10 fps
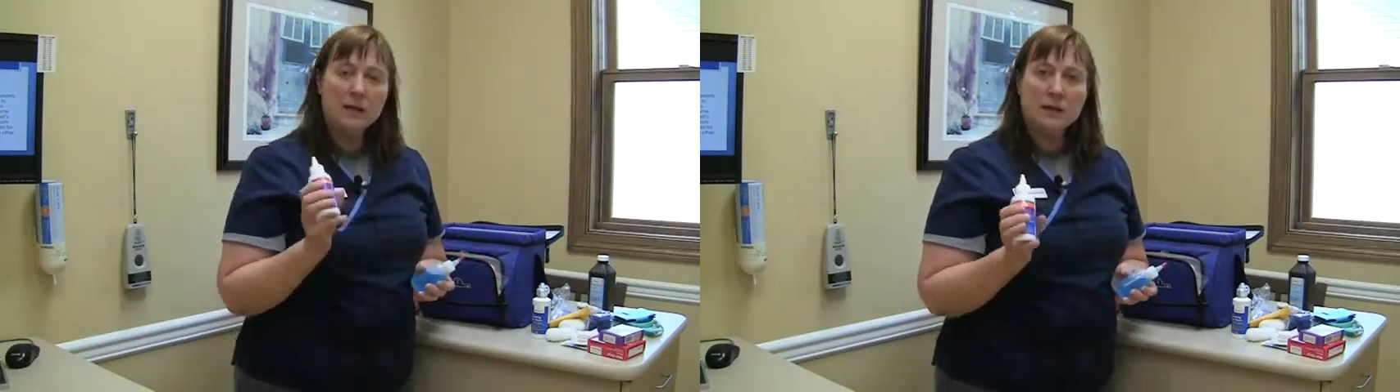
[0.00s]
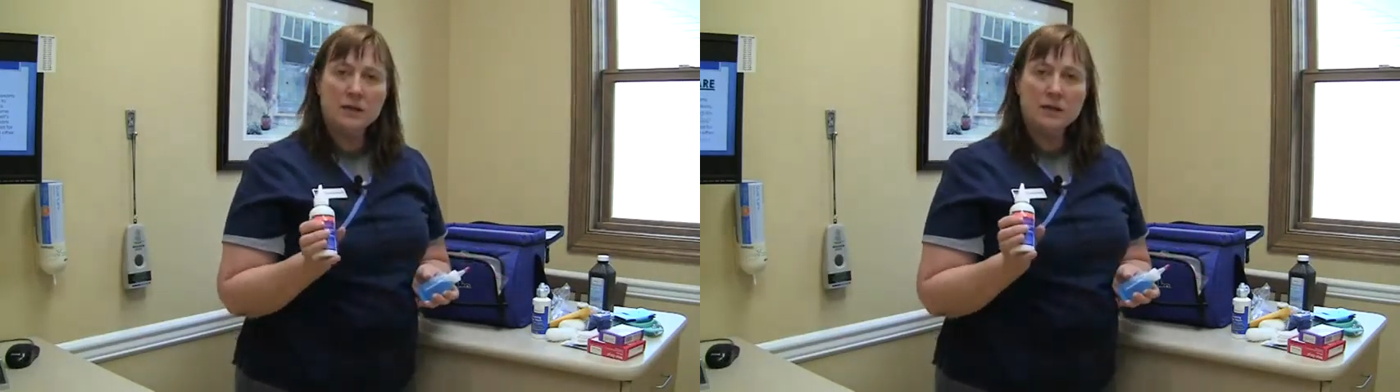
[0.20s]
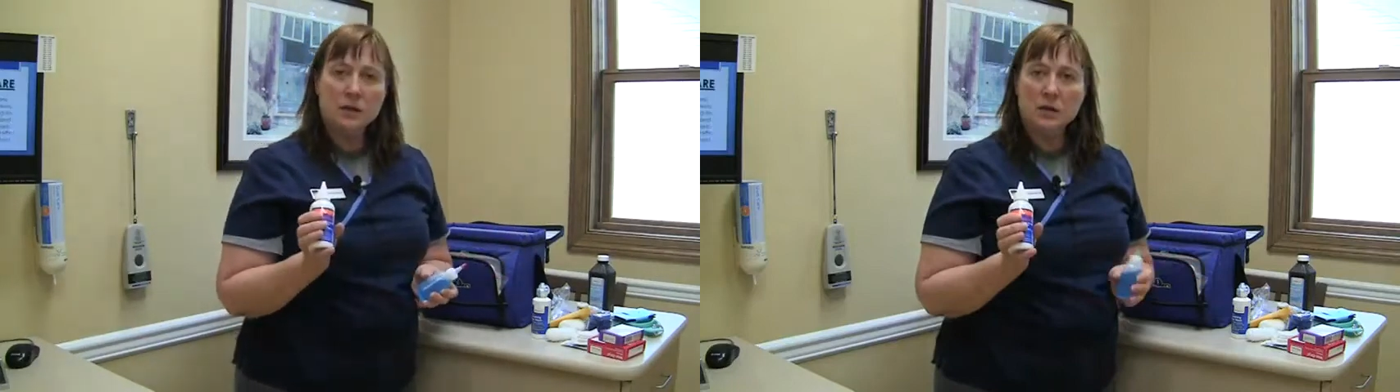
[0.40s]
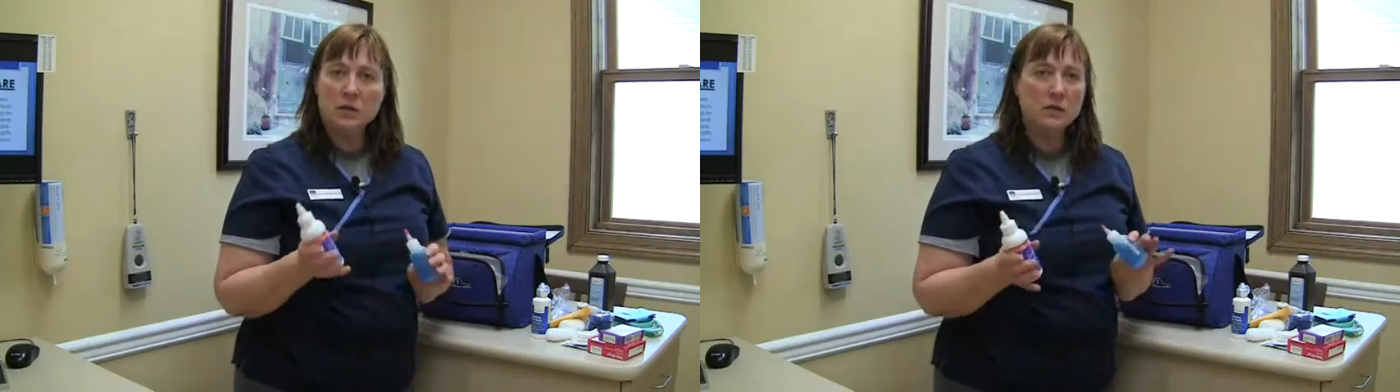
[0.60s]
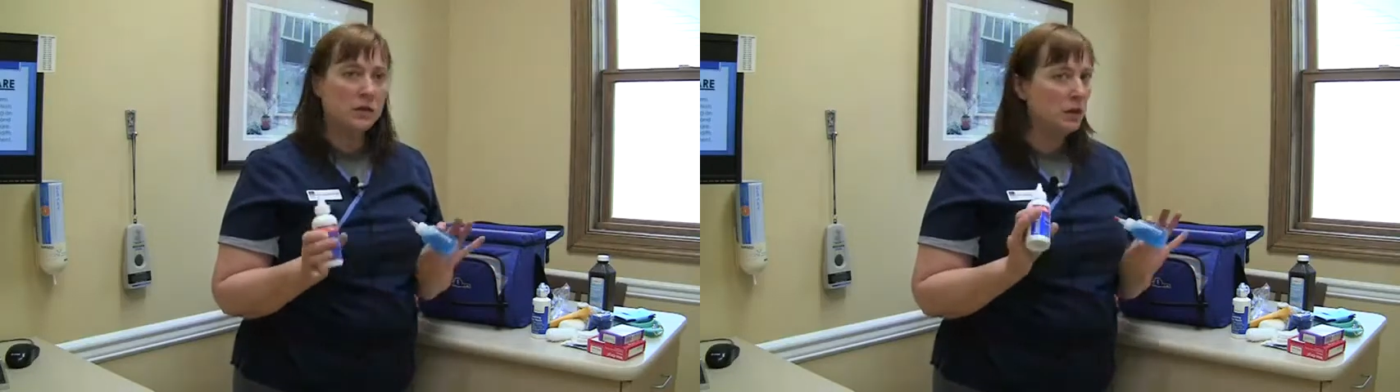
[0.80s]
These are
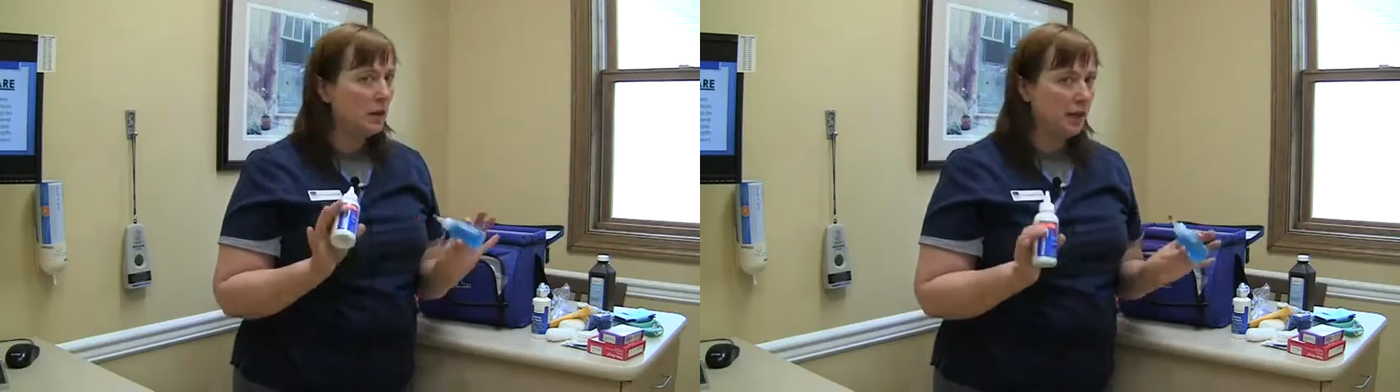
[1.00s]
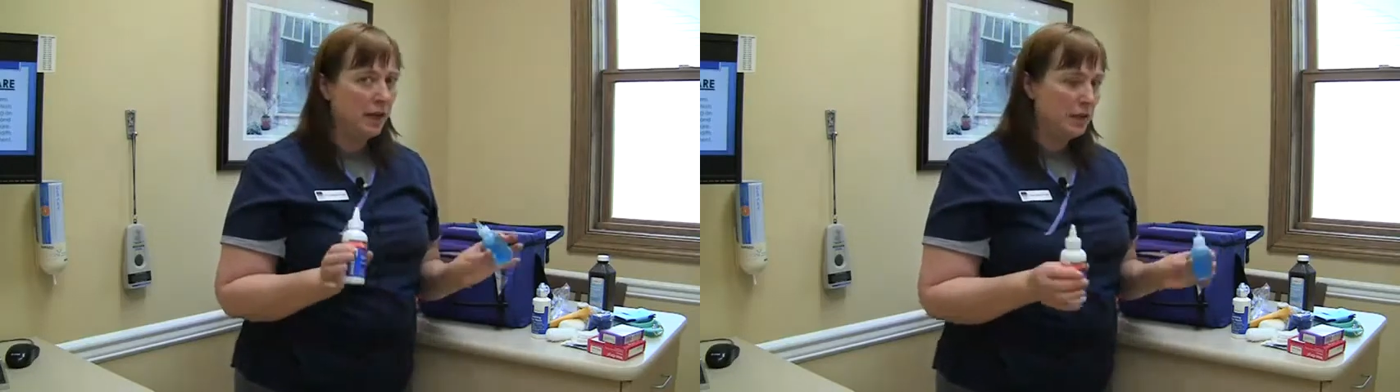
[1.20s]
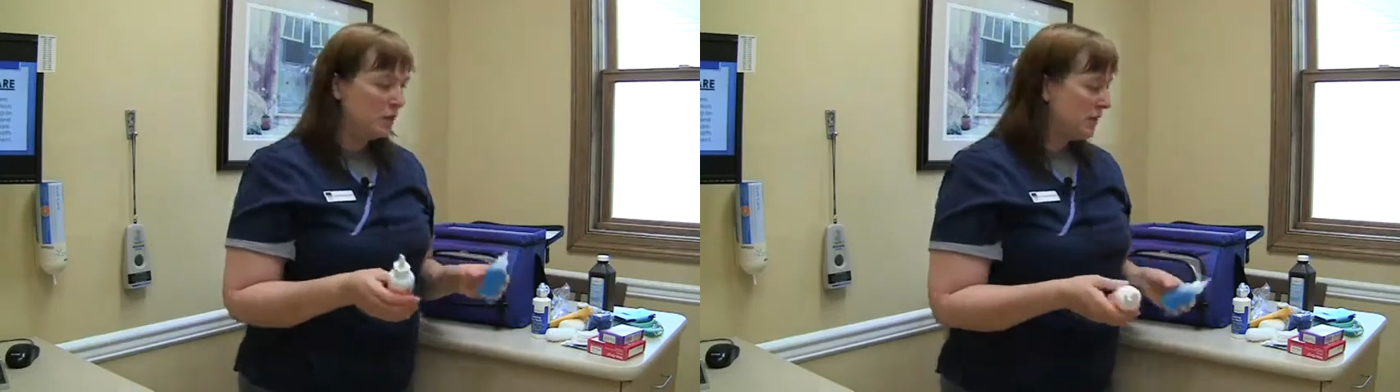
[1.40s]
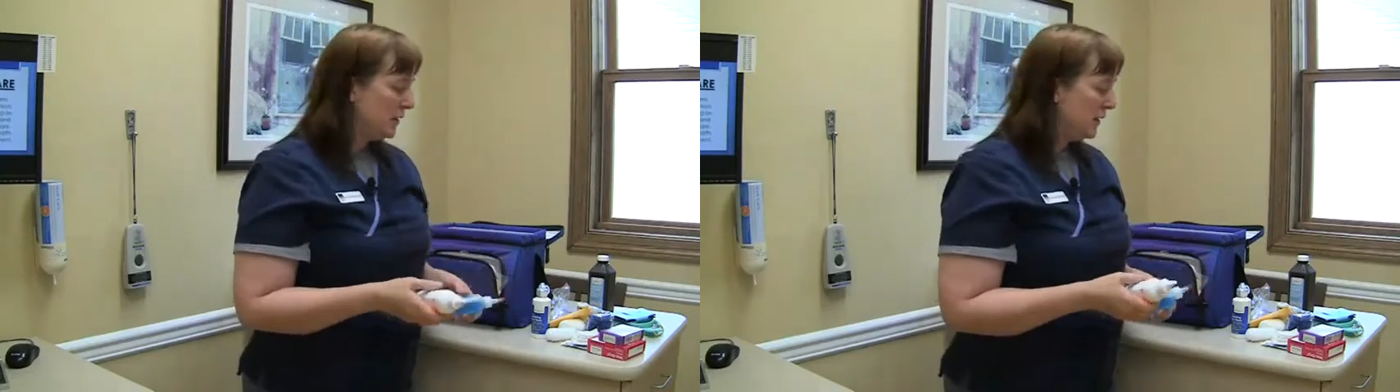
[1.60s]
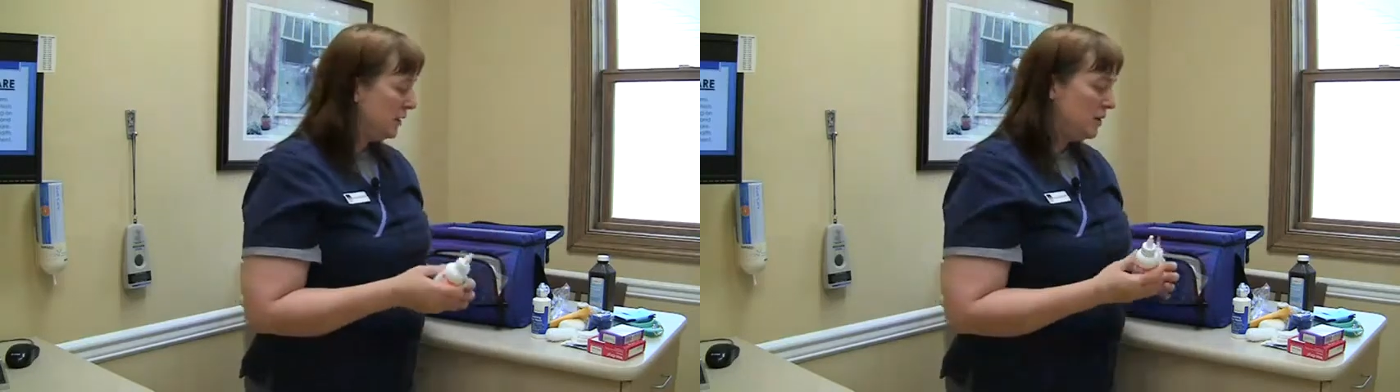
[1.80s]
useful. Again,
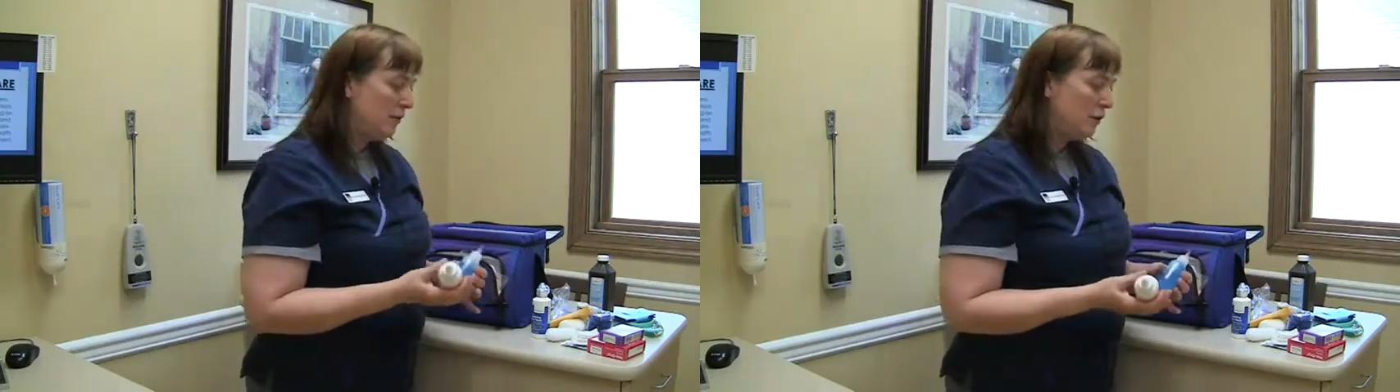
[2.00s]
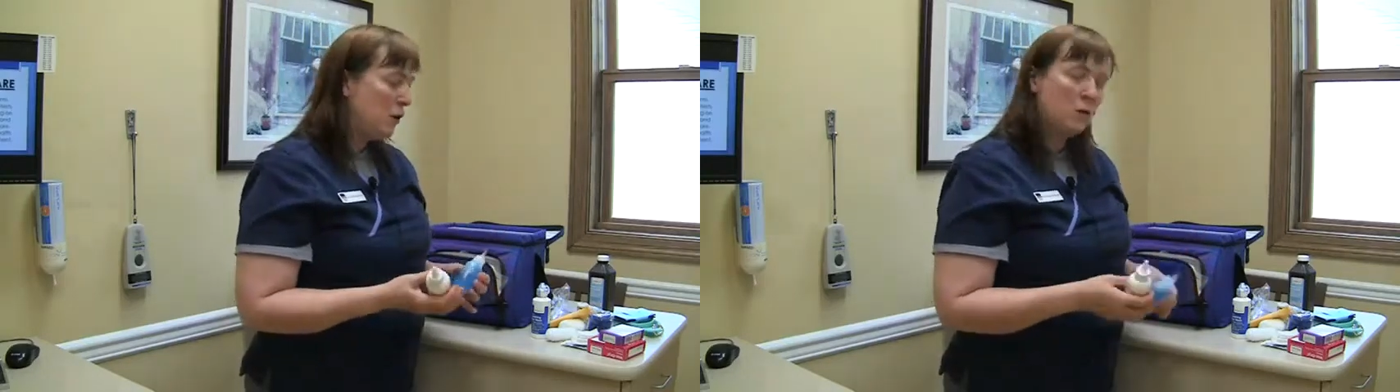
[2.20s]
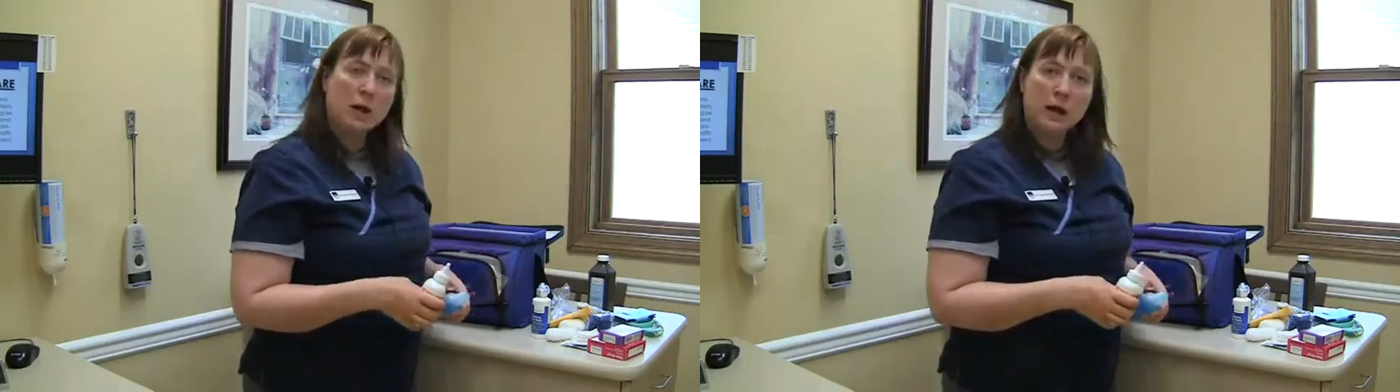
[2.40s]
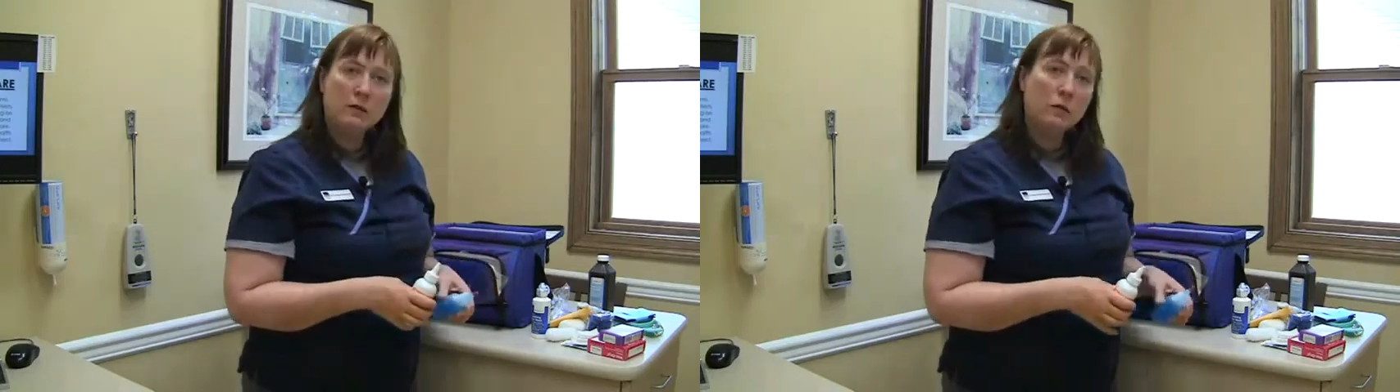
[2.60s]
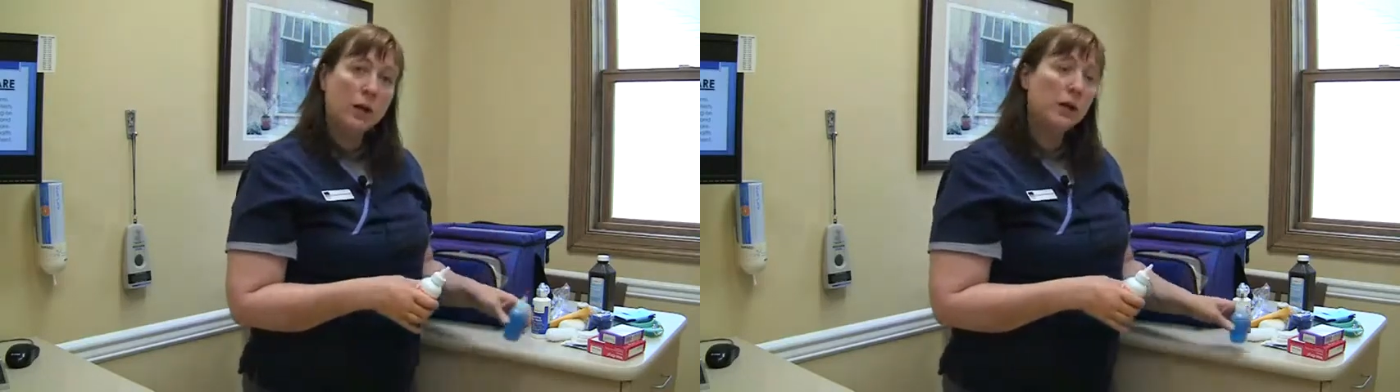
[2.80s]
just you never know kind
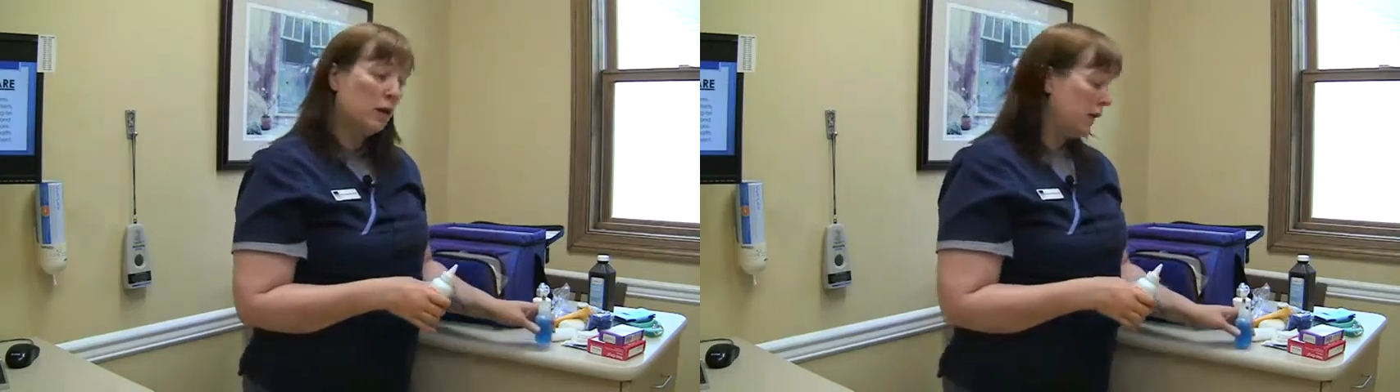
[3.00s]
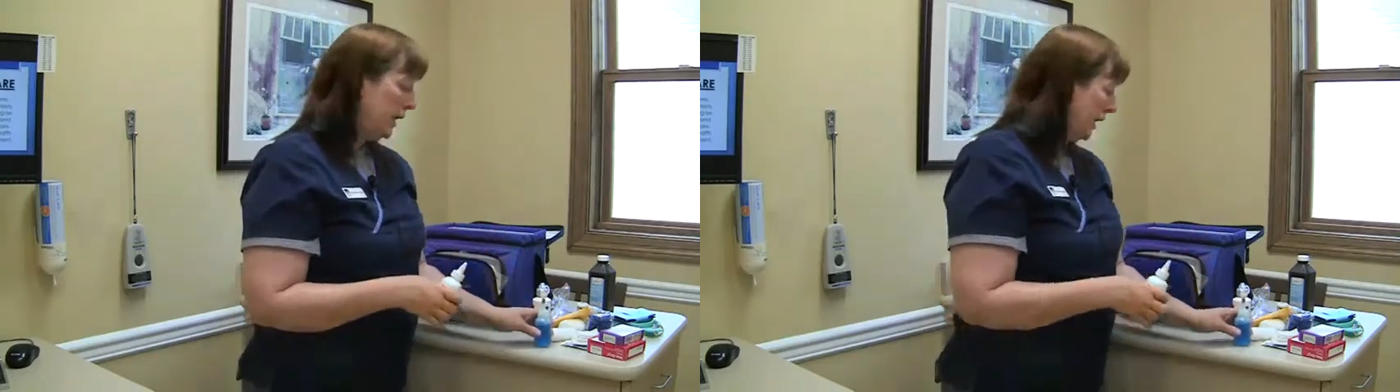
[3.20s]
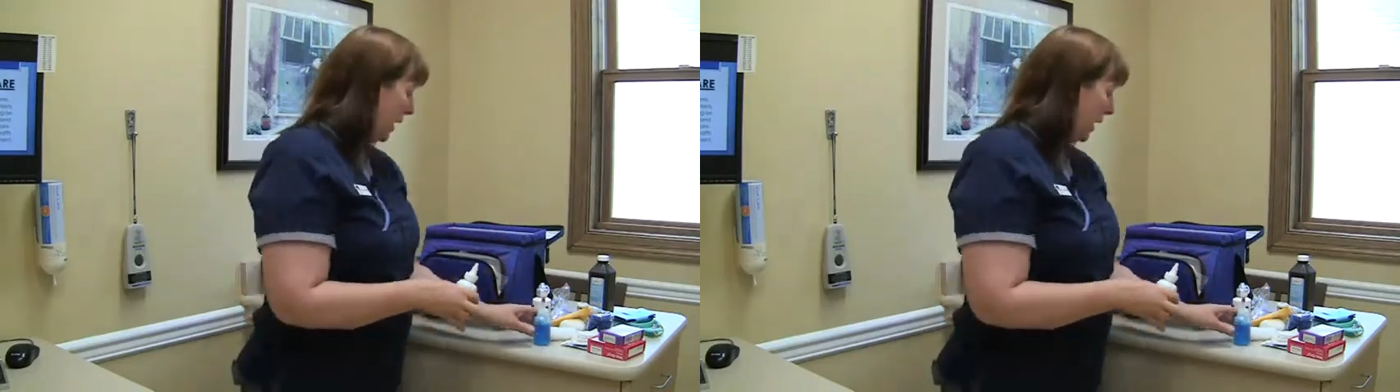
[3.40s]
of what you're going to